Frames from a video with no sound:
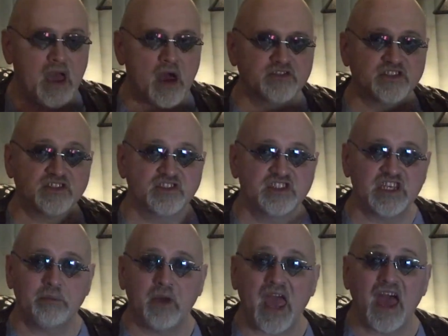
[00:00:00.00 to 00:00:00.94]
out
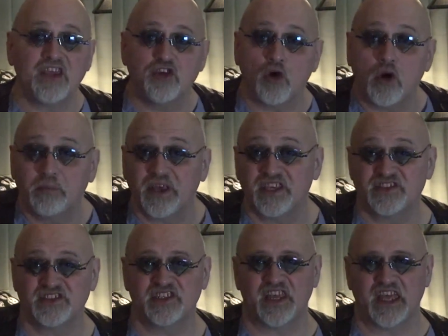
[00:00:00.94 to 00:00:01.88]
to add your
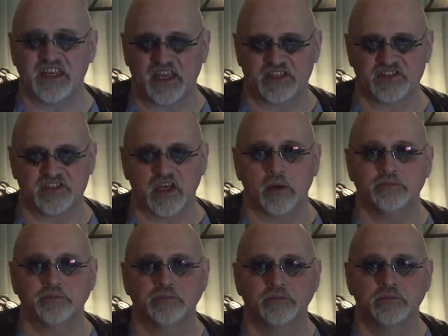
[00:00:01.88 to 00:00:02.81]
piece to that next step.
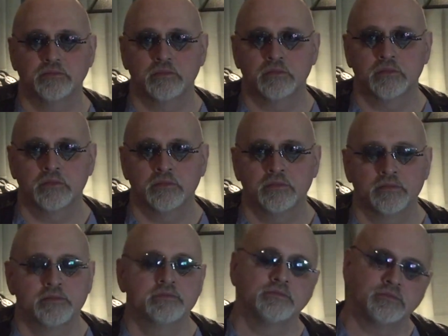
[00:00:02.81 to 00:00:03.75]

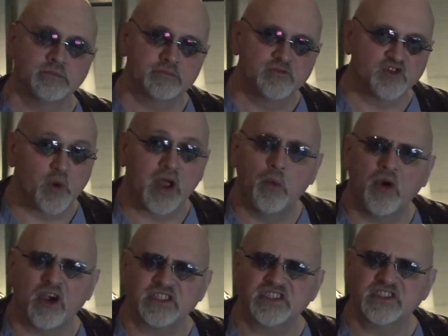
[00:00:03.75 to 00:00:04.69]
That's the way it
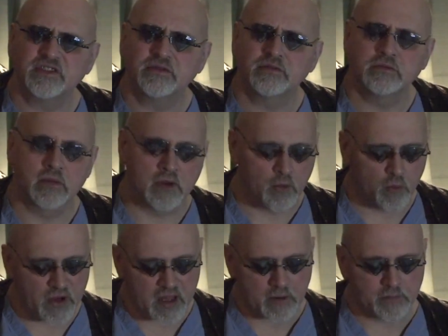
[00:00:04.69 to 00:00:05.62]
works.
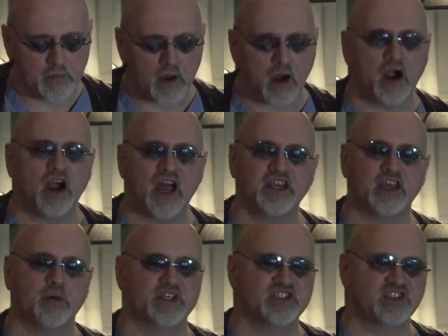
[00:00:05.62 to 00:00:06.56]
Well, our idea
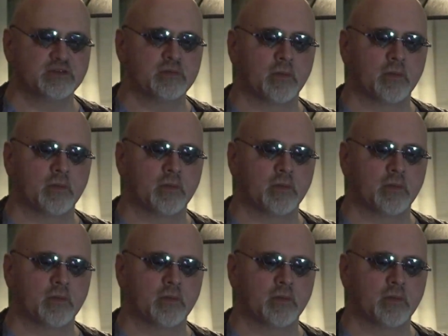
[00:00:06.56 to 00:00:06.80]
was